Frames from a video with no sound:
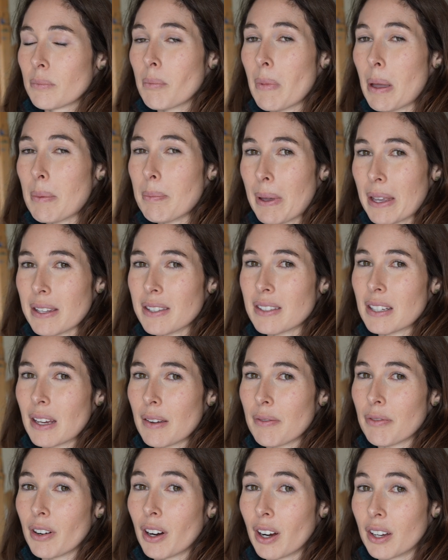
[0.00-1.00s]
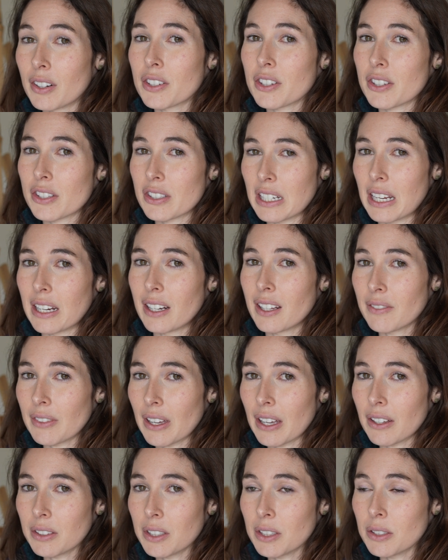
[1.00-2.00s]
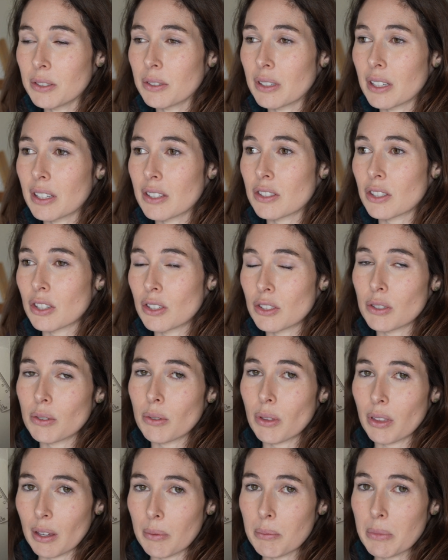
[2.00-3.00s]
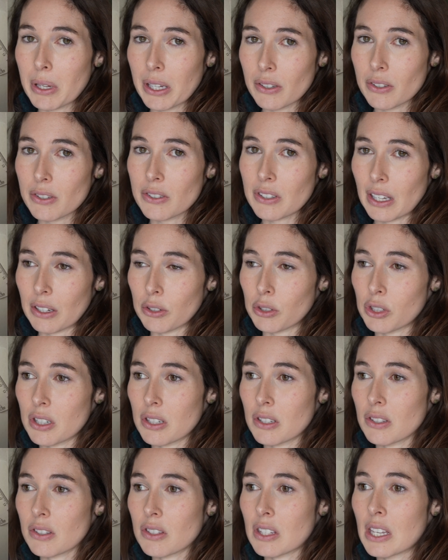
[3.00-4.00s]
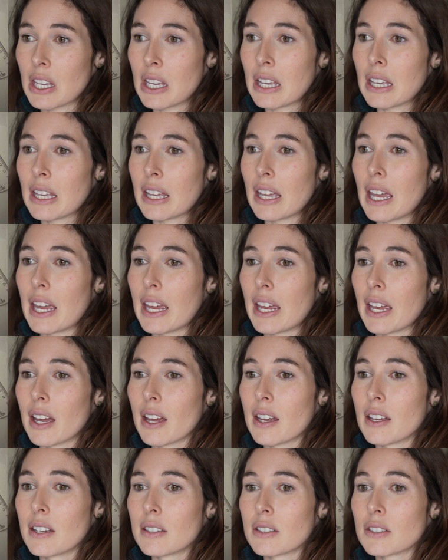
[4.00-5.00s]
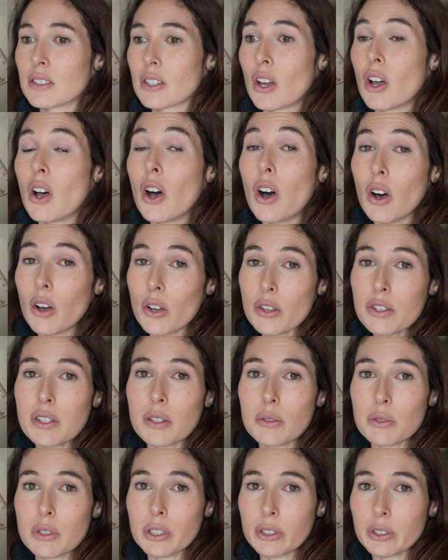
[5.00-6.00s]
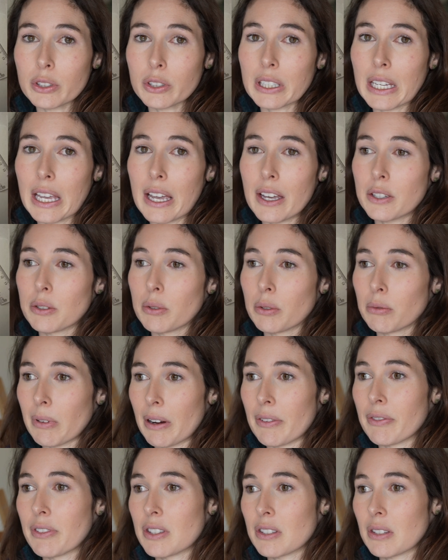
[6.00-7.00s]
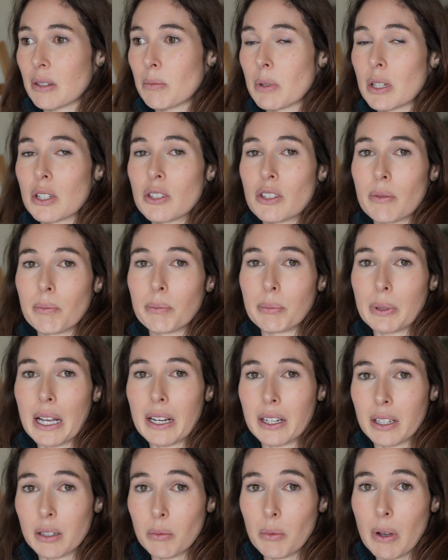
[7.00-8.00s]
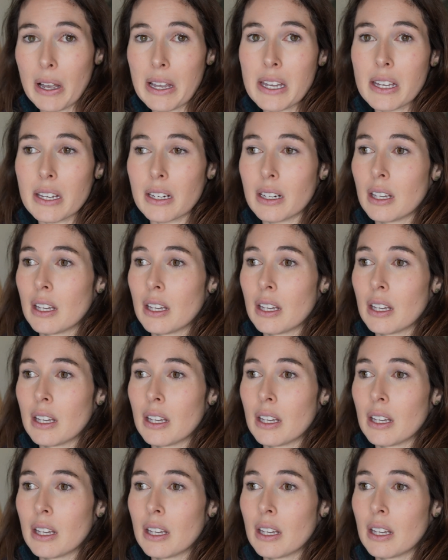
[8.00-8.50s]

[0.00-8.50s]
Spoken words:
My best tip for understanding value is to do thumbnail sketches and also to look at your reference image in black and white.